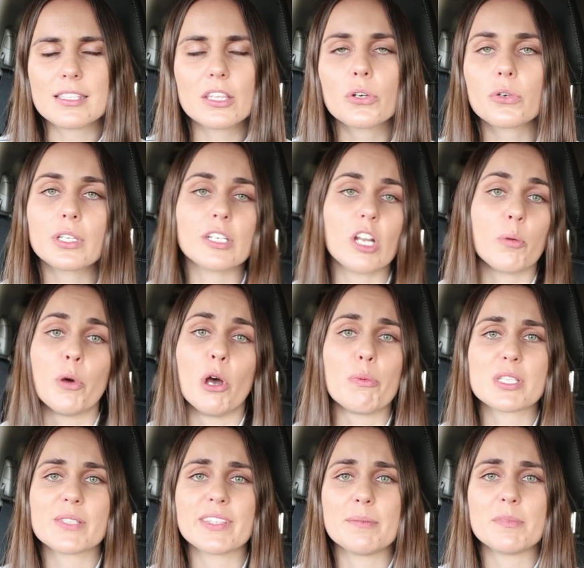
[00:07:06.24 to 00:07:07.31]
literally no
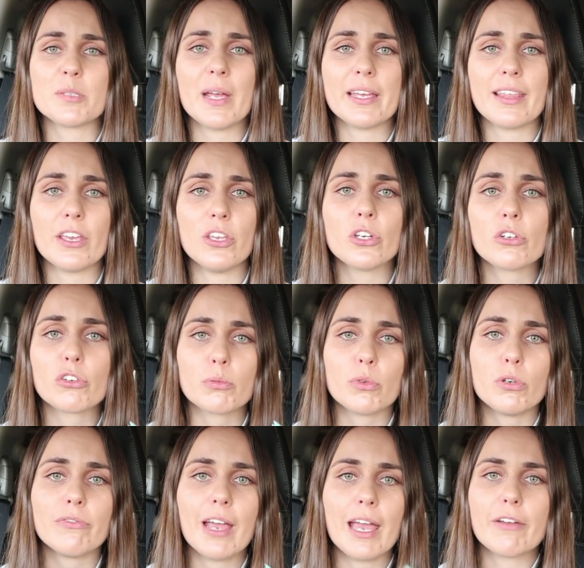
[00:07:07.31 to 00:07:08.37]
purpose for them to be there. You could
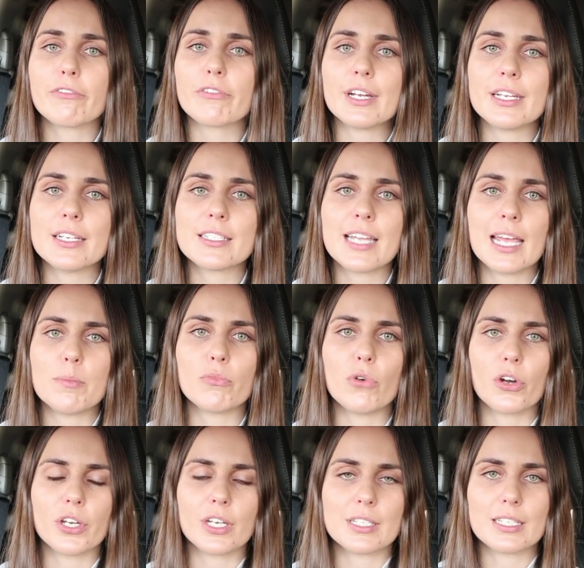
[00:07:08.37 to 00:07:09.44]
remove every Team
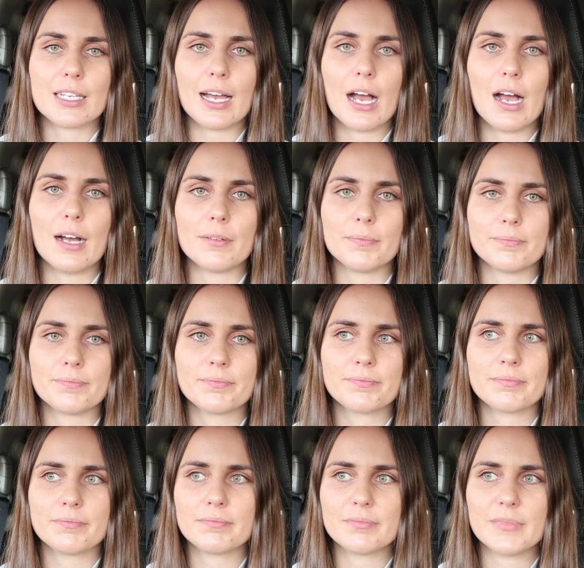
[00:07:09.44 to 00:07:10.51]
Rocket
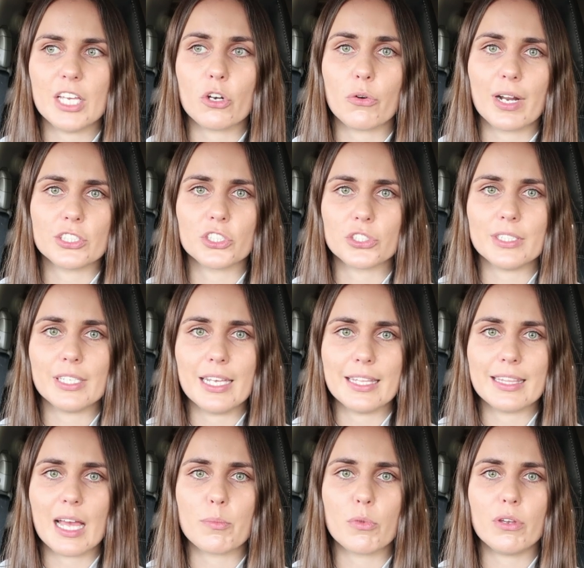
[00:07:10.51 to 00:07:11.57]
iteration
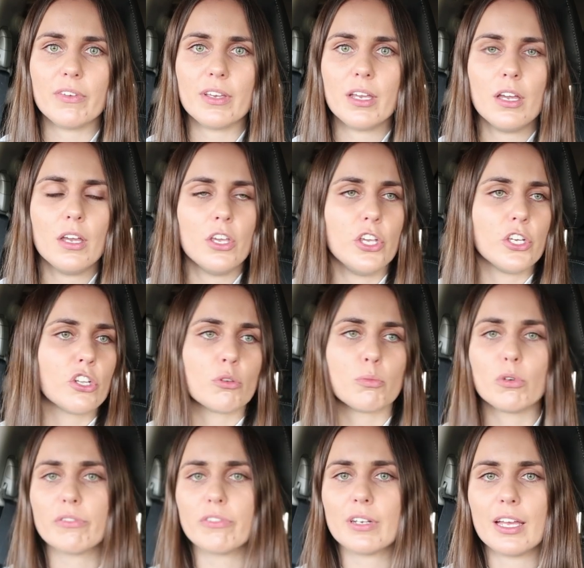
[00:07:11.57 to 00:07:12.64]
in that movie, you could
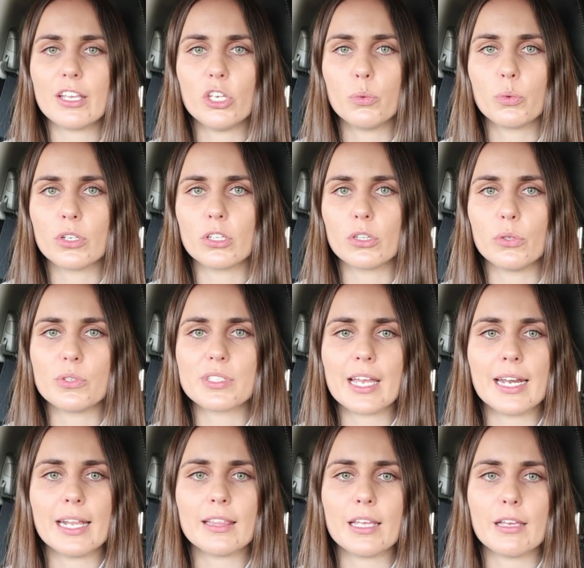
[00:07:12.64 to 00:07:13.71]
remove it and you wouldn't lose
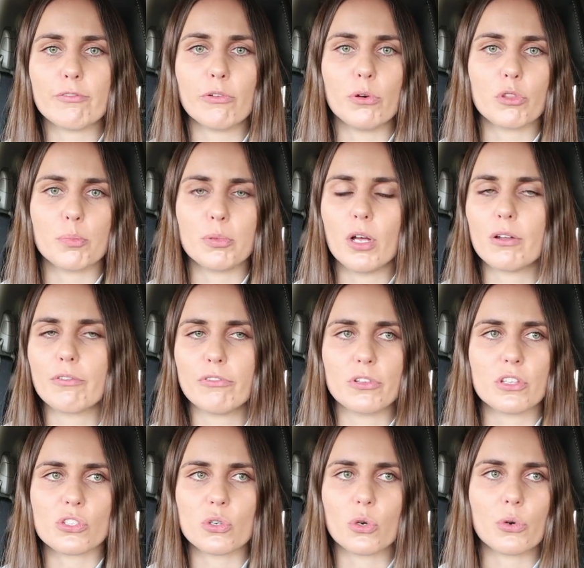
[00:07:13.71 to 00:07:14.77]
anything for the plot, for
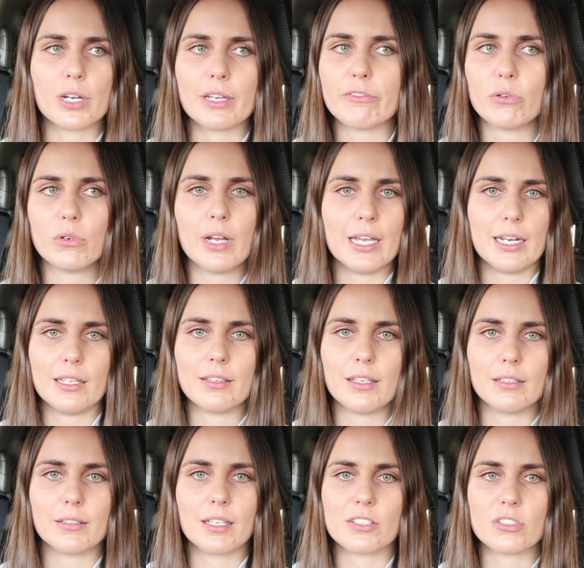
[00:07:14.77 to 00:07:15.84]
the story, for
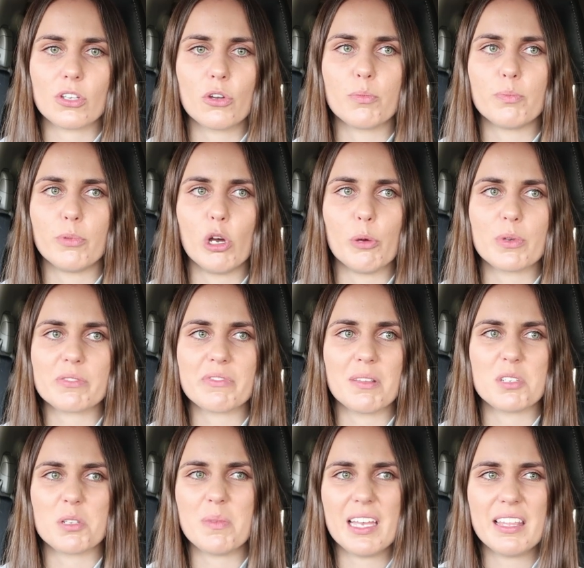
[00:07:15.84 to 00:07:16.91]
anything. There's no purpose for
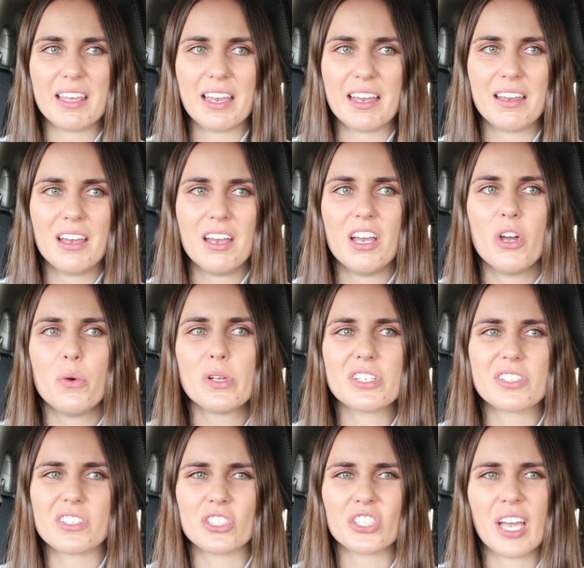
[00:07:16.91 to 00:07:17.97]
them to be there,
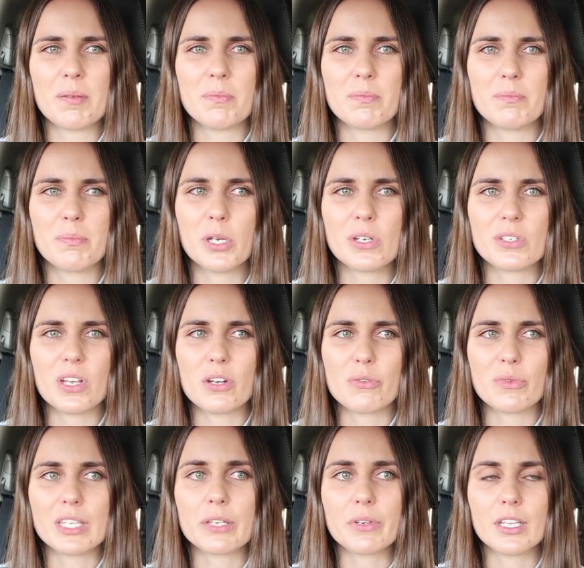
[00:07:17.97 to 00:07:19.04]
which is a shame because I
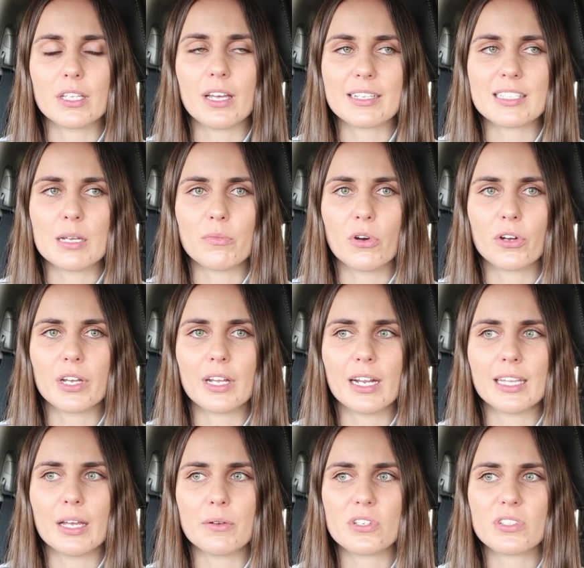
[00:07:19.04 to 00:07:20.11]
really, really like Team Rocket,
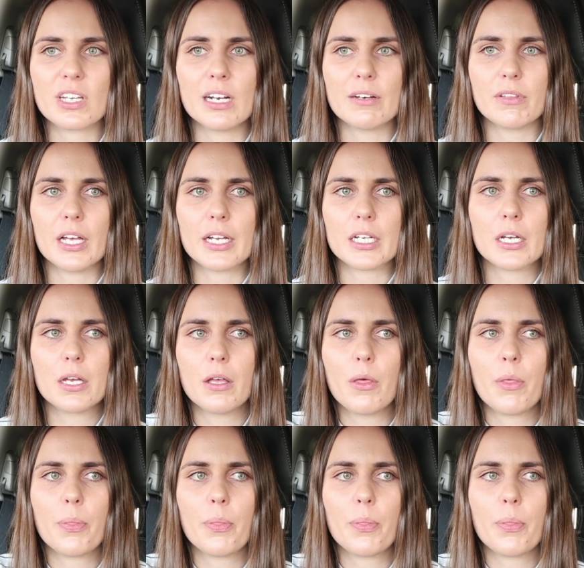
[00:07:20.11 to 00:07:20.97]
and they were just kind of like,